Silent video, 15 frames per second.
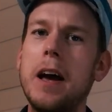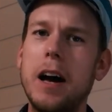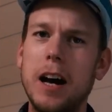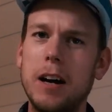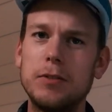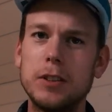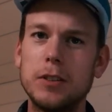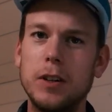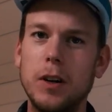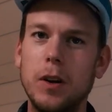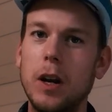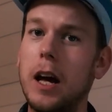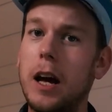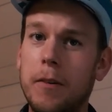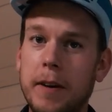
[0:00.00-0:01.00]
After
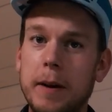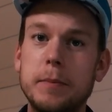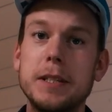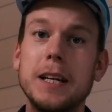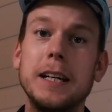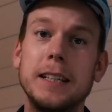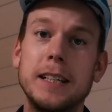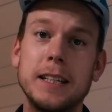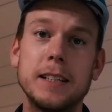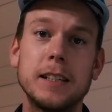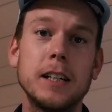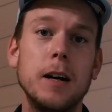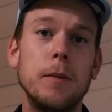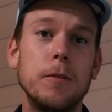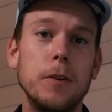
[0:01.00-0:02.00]
all, a website doesn't
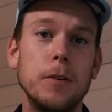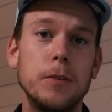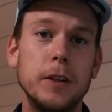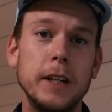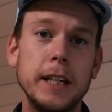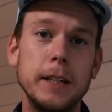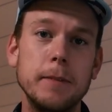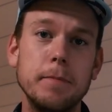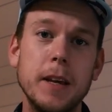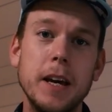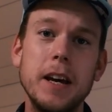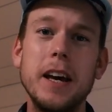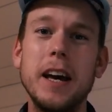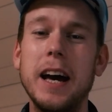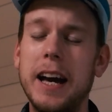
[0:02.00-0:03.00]
come for free.
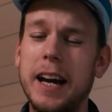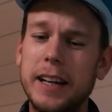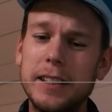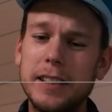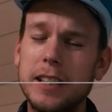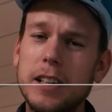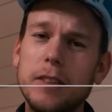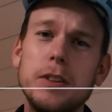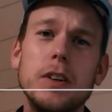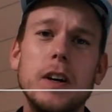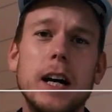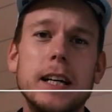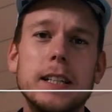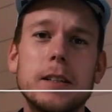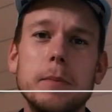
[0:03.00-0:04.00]
And if you
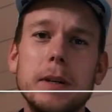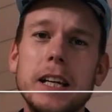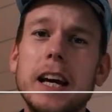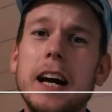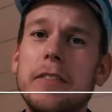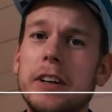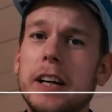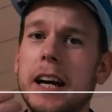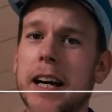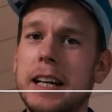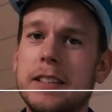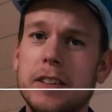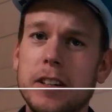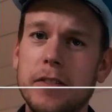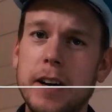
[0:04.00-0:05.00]
ask me, having
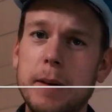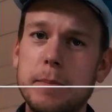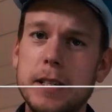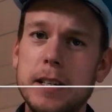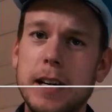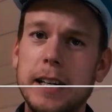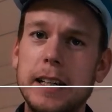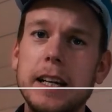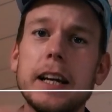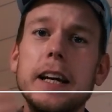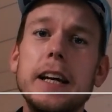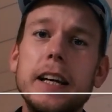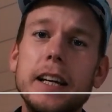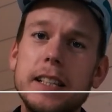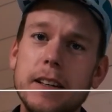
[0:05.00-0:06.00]
ads on a website
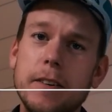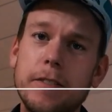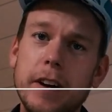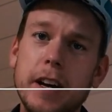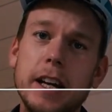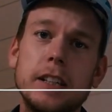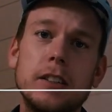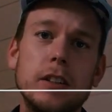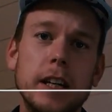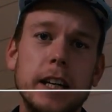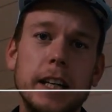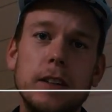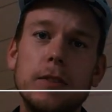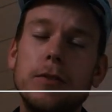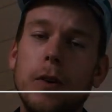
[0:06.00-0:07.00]
is a fair
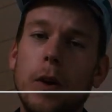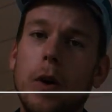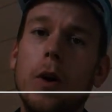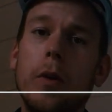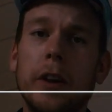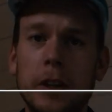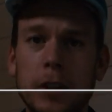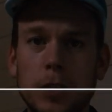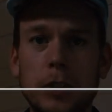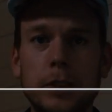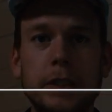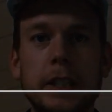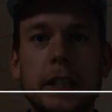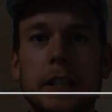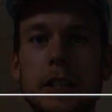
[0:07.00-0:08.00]
trade for the
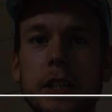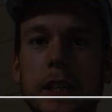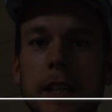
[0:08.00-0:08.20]
content you're